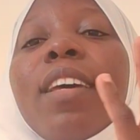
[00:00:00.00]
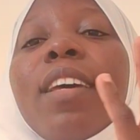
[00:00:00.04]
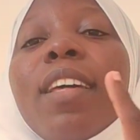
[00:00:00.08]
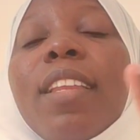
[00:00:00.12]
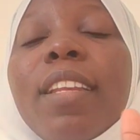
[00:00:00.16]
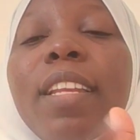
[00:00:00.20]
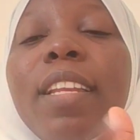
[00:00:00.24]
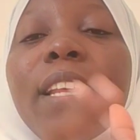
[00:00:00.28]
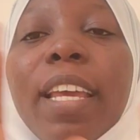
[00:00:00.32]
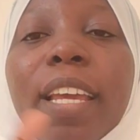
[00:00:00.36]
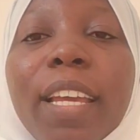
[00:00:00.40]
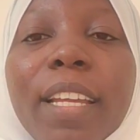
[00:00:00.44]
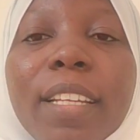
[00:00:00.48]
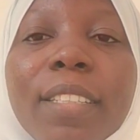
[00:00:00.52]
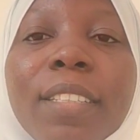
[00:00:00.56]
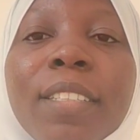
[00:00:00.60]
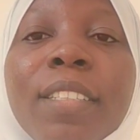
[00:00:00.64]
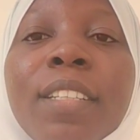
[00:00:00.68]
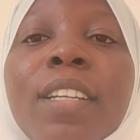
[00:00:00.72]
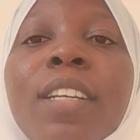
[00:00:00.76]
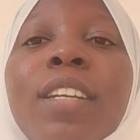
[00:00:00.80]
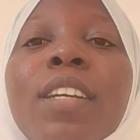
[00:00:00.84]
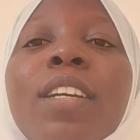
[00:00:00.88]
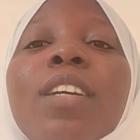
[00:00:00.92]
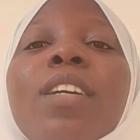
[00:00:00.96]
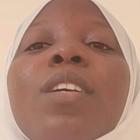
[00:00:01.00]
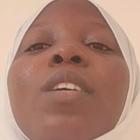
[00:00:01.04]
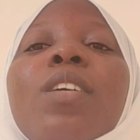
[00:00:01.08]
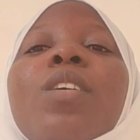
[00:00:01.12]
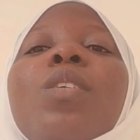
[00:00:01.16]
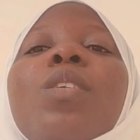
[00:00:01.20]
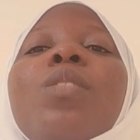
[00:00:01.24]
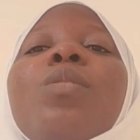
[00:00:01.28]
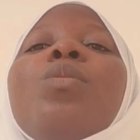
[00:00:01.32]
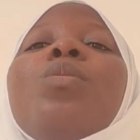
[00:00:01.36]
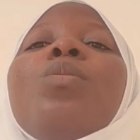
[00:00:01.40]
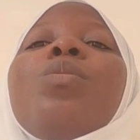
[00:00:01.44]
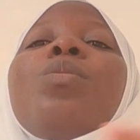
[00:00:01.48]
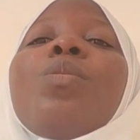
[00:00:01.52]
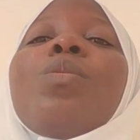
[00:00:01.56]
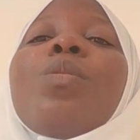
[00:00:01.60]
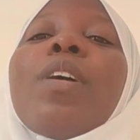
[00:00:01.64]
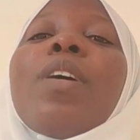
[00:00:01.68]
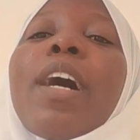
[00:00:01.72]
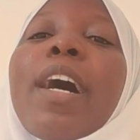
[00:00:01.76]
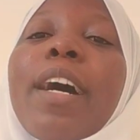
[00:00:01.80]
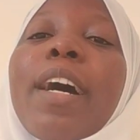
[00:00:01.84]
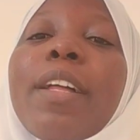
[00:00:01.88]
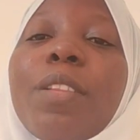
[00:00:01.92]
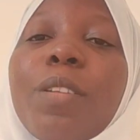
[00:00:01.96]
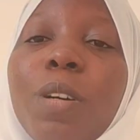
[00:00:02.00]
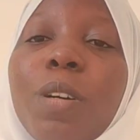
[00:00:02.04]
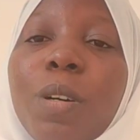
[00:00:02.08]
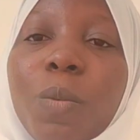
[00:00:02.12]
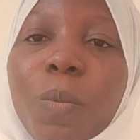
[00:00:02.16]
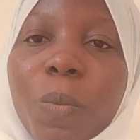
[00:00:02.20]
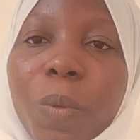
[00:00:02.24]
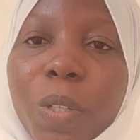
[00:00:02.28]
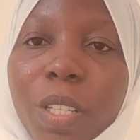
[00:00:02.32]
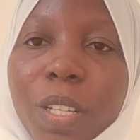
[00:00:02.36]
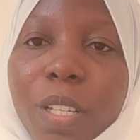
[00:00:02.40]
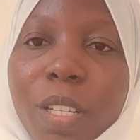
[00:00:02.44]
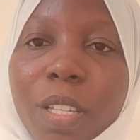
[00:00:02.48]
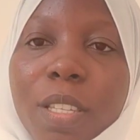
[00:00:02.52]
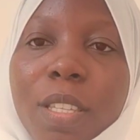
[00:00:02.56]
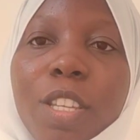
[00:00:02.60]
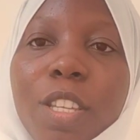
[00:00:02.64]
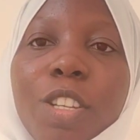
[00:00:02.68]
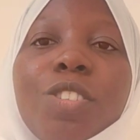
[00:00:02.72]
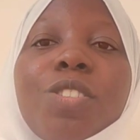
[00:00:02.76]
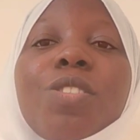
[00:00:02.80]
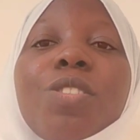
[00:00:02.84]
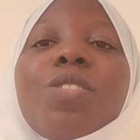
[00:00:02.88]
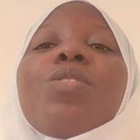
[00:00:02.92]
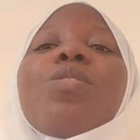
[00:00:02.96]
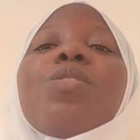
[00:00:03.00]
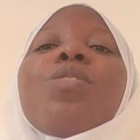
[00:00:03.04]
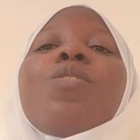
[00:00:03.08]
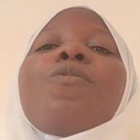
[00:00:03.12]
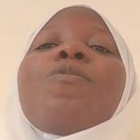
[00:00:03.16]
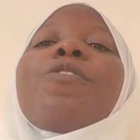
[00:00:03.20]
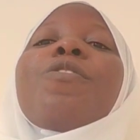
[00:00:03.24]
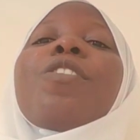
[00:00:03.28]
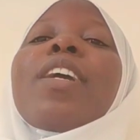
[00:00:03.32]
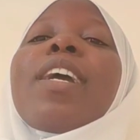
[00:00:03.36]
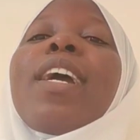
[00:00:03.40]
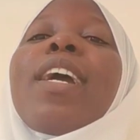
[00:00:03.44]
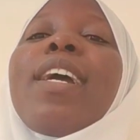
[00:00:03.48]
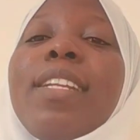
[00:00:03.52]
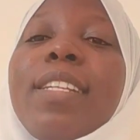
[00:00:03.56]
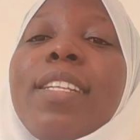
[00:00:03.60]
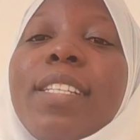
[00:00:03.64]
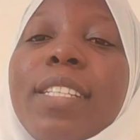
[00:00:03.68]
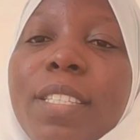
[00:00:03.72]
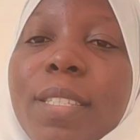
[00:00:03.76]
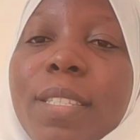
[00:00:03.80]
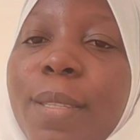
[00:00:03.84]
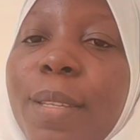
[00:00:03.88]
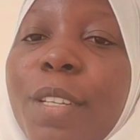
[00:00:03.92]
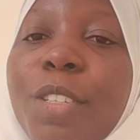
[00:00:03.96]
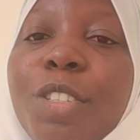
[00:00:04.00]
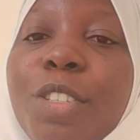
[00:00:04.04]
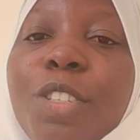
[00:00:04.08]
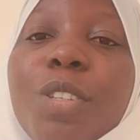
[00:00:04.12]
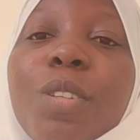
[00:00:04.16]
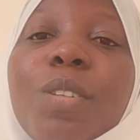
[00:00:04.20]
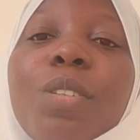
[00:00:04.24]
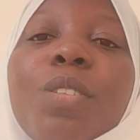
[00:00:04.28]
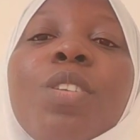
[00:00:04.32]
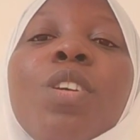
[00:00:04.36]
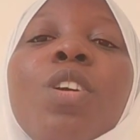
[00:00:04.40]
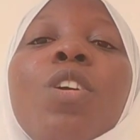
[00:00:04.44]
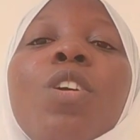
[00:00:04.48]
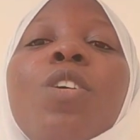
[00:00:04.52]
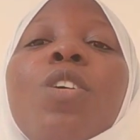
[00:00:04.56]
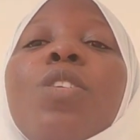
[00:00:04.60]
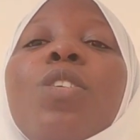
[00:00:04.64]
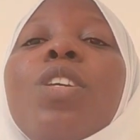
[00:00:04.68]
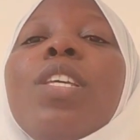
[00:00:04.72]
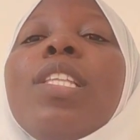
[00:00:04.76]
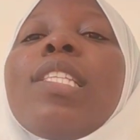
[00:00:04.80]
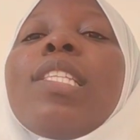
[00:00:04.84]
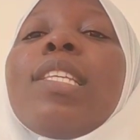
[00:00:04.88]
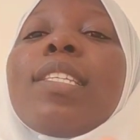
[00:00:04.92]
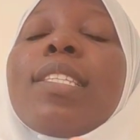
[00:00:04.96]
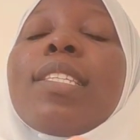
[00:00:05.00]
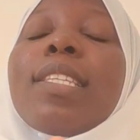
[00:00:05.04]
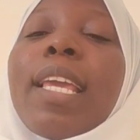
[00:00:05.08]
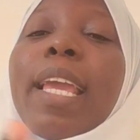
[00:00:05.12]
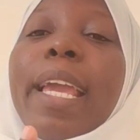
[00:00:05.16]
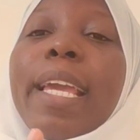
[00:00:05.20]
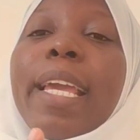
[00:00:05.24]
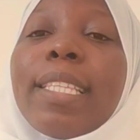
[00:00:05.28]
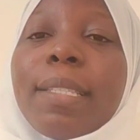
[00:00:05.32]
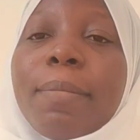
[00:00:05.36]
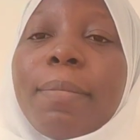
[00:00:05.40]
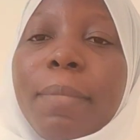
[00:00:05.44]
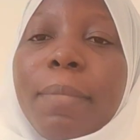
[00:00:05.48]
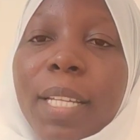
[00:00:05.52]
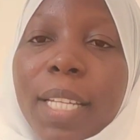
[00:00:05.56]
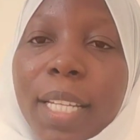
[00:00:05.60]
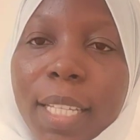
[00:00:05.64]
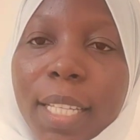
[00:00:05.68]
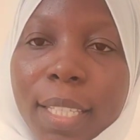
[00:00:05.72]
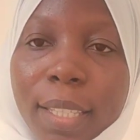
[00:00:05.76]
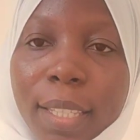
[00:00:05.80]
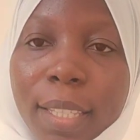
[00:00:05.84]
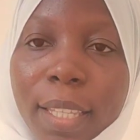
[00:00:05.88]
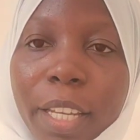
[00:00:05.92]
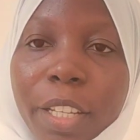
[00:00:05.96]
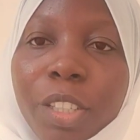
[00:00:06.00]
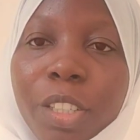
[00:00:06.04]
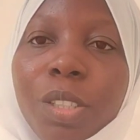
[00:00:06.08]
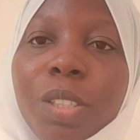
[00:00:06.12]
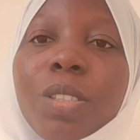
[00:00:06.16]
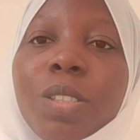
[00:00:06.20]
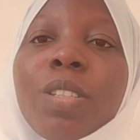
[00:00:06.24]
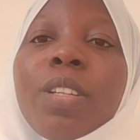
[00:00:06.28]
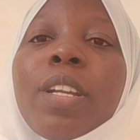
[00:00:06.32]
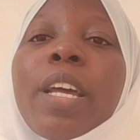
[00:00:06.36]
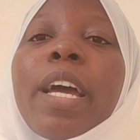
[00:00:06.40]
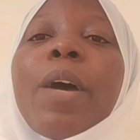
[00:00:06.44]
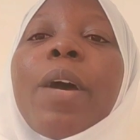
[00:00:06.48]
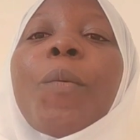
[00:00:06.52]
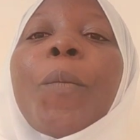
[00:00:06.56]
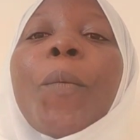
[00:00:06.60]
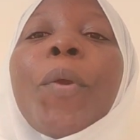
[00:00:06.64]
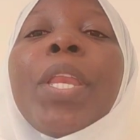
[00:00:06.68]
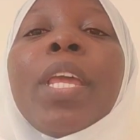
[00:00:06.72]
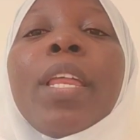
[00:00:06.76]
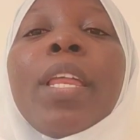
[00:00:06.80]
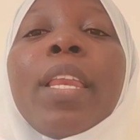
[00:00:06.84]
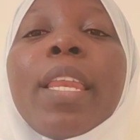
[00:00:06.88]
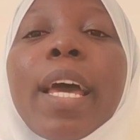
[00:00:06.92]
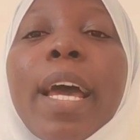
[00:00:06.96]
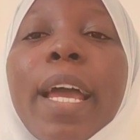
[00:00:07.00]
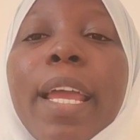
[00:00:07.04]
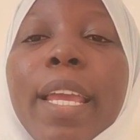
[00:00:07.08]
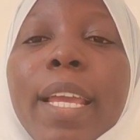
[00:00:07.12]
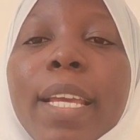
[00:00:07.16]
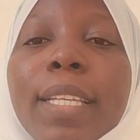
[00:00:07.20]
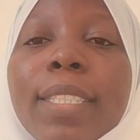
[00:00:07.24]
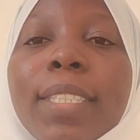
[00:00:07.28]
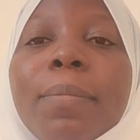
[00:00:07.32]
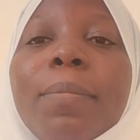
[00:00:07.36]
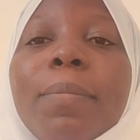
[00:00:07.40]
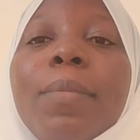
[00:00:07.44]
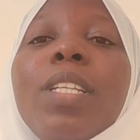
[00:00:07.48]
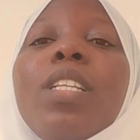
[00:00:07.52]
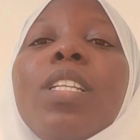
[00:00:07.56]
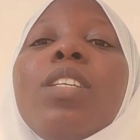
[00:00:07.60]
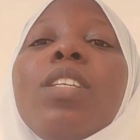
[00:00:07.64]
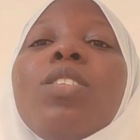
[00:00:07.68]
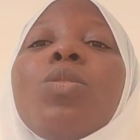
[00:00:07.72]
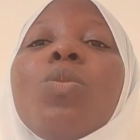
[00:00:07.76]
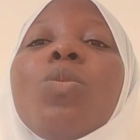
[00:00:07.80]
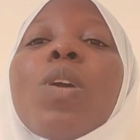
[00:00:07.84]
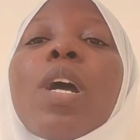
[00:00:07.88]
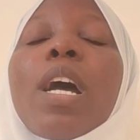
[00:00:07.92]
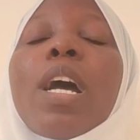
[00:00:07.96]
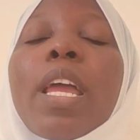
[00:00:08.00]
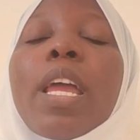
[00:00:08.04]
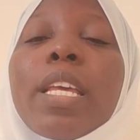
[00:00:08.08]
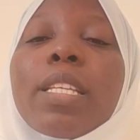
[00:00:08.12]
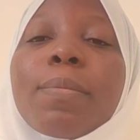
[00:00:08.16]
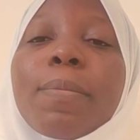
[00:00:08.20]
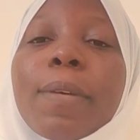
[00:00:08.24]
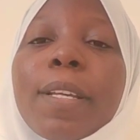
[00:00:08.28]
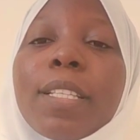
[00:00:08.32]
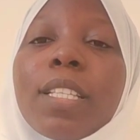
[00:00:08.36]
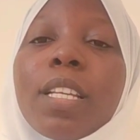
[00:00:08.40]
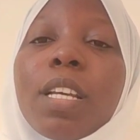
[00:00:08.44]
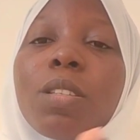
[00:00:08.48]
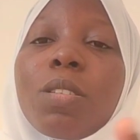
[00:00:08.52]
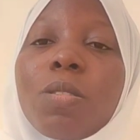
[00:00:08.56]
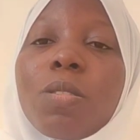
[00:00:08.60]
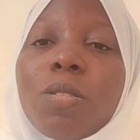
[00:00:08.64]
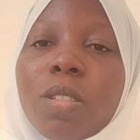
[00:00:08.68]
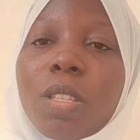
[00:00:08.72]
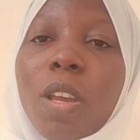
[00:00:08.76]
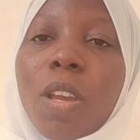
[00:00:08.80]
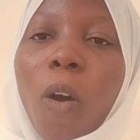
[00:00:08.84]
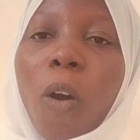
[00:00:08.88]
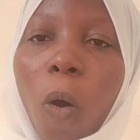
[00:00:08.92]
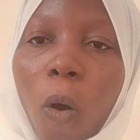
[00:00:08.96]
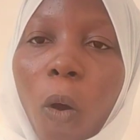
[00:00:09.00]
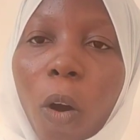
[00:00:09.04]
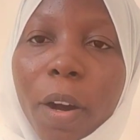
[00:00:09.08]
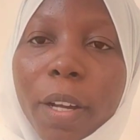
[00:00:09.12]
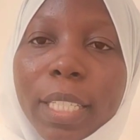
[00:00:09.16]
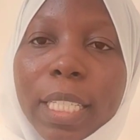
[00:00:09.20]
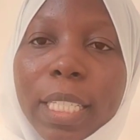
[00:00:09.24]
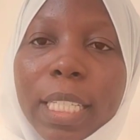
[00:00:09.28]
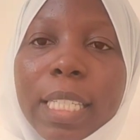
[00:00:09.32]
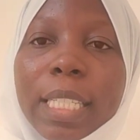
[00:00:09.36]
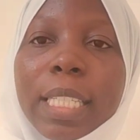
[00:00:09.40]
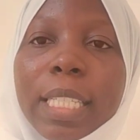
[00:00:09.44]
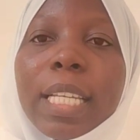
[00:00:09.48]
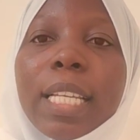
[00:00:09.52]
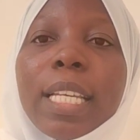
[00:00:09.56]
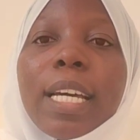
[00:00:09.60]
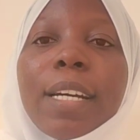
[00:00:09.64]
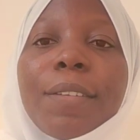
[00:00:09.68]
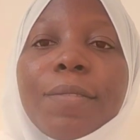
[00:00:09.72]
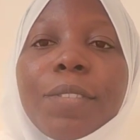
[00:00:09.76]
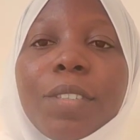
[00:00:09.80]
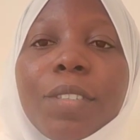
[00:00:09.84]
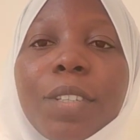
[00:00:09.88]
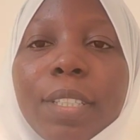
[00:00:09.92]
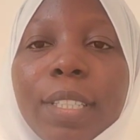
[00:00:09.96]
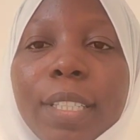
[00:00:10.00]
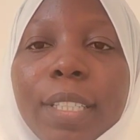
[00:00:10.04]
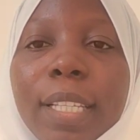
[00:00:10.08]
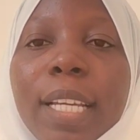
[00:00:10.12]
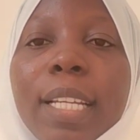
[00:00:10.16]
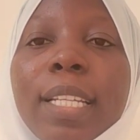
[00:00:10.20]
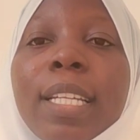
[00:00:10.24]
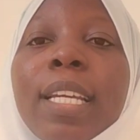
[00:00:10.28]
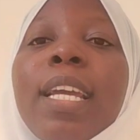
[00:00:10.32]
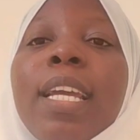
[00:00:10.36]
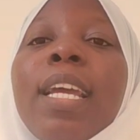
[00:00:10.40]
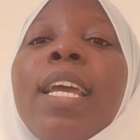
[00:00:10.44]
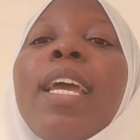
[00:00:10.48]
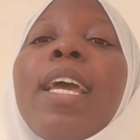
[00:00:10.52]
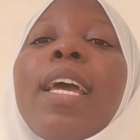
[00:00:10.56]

Then you are done with this station. Don't forget, in this station, it is 8-minute station. And within that 8 minutes, you are expected to say all these things I've just said.